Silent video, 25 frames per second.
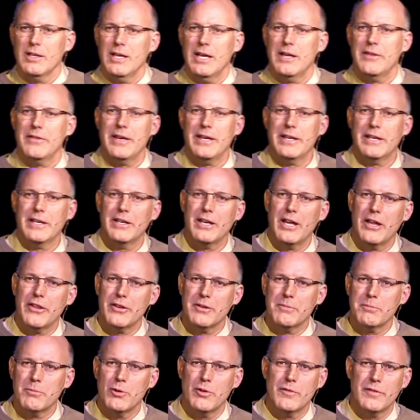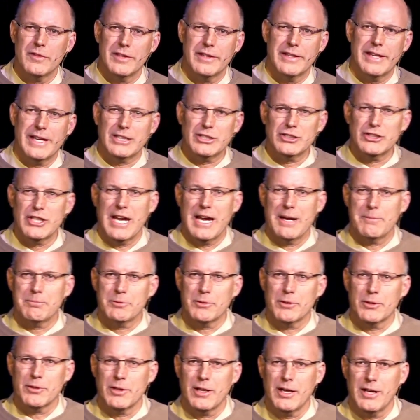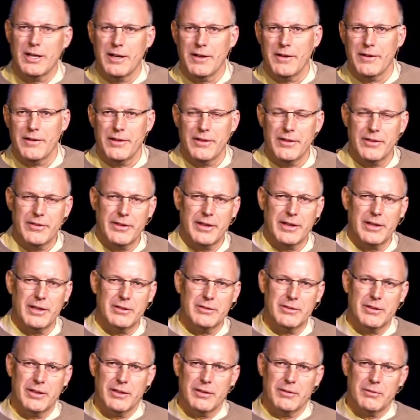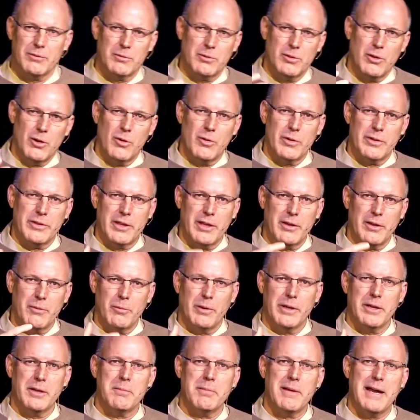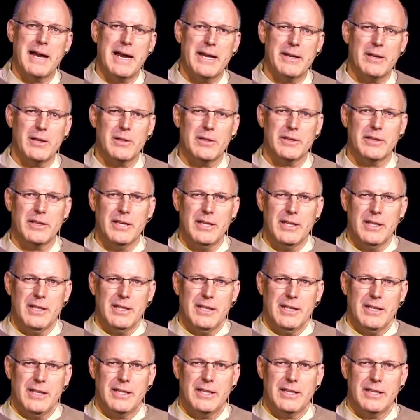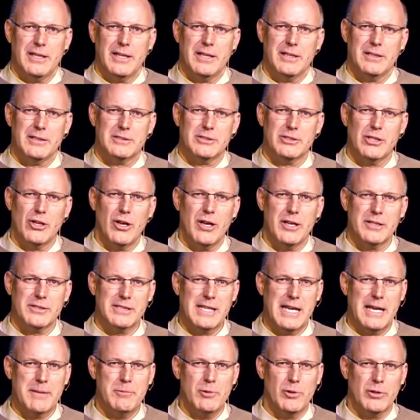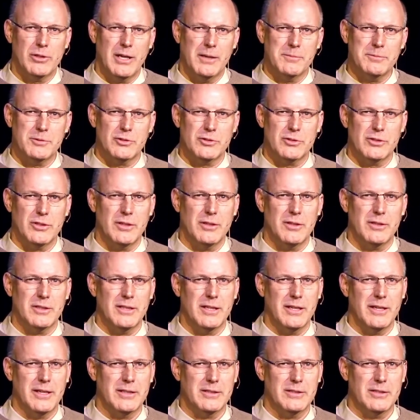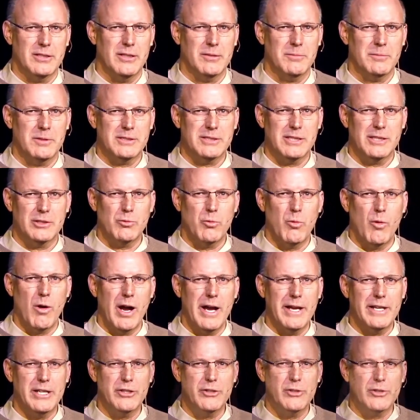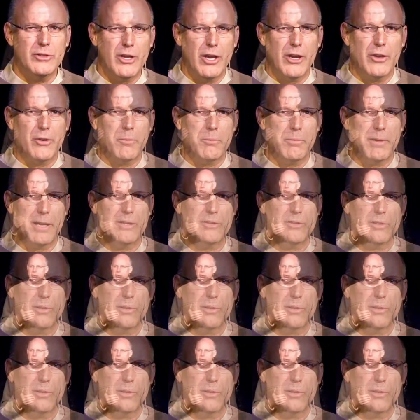And then another move in the next chapter, they go and they win a battle. And Samuel comes to him and says, why did you not obey